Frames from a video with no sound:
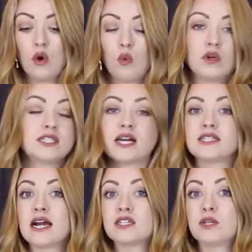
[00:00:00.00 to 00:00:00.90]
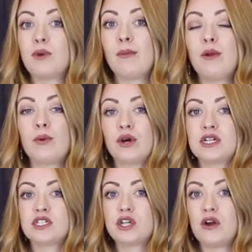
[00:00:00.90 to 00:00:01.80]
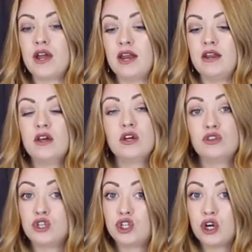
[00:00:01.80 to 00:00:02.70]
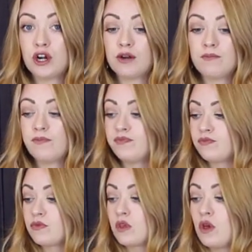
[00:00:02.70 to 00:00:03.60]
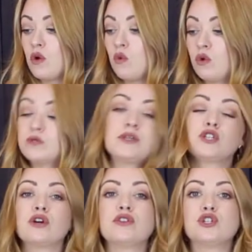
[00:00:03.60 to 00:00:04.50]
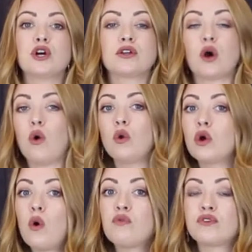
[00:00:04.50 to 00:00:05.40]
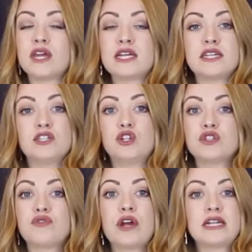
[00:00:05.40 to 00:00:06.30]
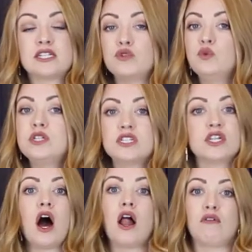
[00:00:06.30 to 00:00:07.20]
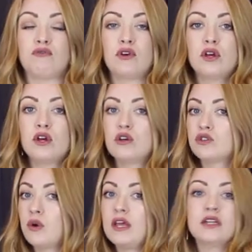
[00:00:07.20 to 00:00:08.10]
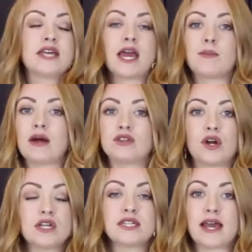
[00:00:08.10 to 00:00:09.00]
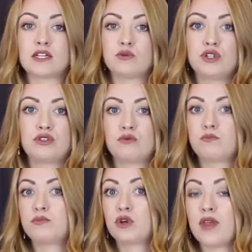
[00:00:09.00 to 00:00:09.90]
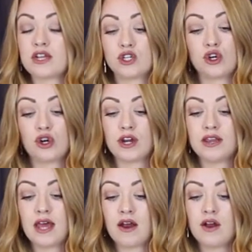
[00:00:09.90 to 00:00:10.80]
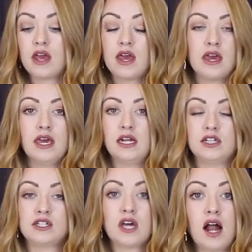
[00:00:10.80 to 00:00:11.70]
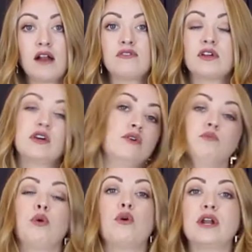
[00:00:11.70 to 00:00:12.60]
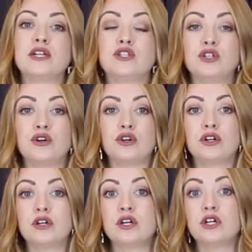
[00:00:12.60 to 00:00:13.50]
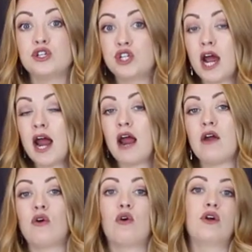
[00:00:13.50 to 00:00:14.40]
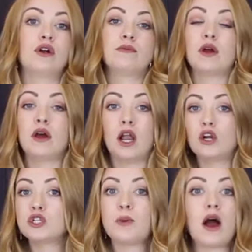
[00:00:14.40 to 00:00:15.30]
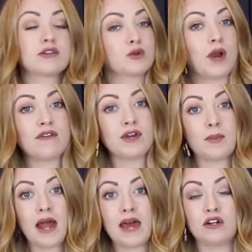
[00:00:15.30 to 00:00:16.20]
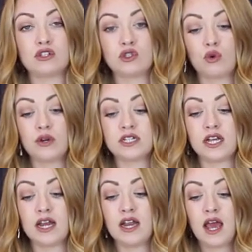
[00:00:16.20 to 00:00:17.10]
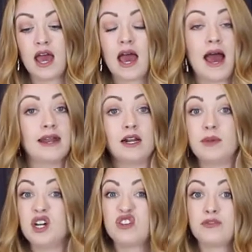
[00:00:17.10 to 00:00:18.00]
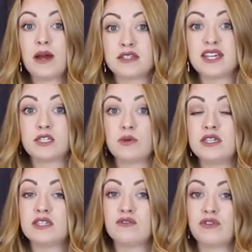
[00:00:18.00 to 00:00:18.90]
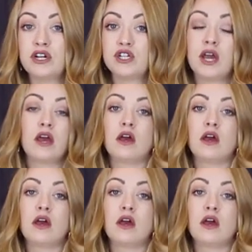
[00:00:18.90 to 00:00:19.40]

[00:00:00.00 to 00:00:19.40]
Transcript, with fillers: Once that starts to bubble, we're going to stir in the sugar. Once we stir in the sugar, the whole goal for this is just for it to dissolve. So you'll take about thirty seconds once you throw that sugar in there, it'll dissolve, pour it into your jar or a lunchbox or whatever you plan on storing it in, and it'll be good for about six weeks in the fridge.